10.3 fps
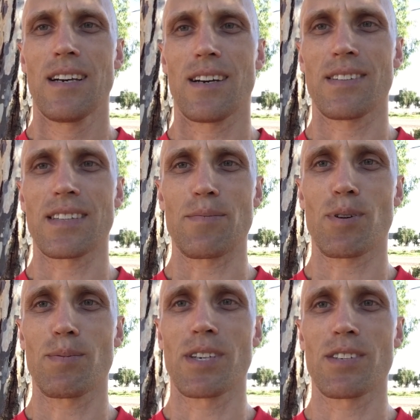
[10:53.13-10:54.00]
I think that
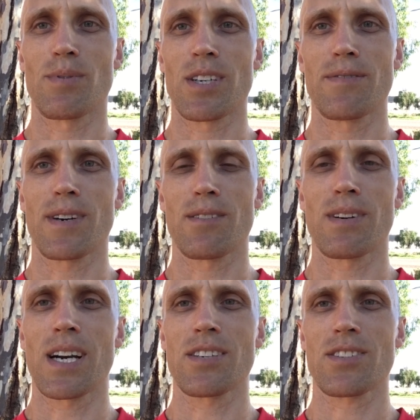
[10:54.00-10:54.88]
probably is my default
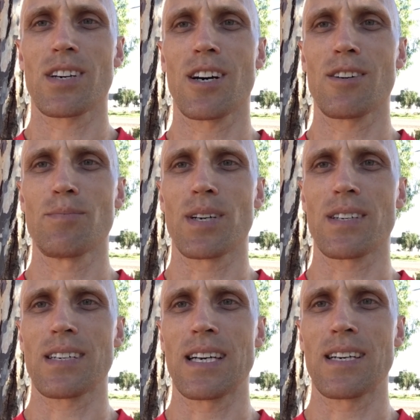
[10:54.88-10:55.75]
running style, but
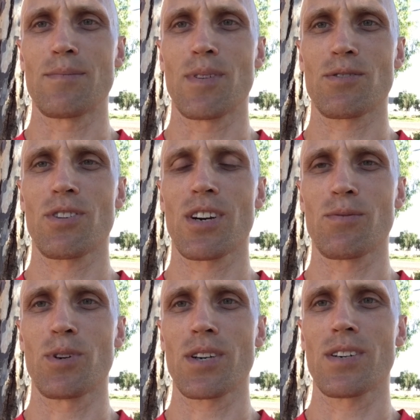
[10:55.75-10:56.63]
I'll try to
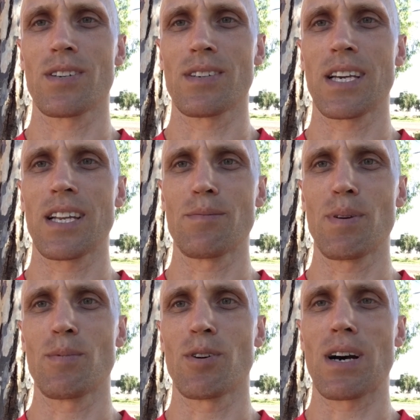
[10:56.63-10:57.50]
work on getting a
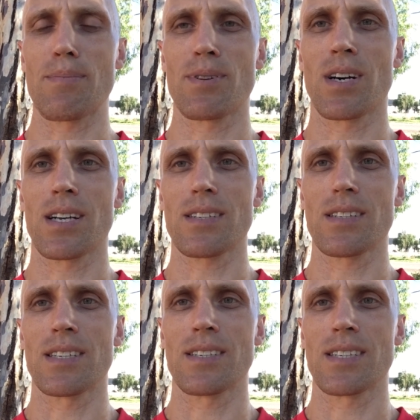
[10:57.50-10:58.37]
bit more upright
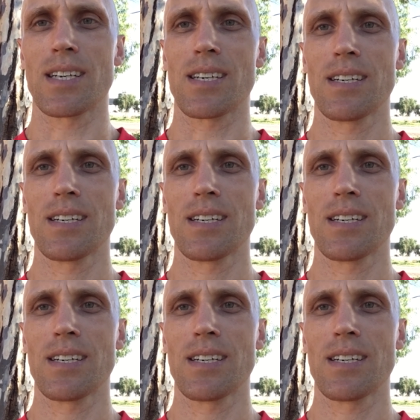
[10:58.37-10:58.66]
and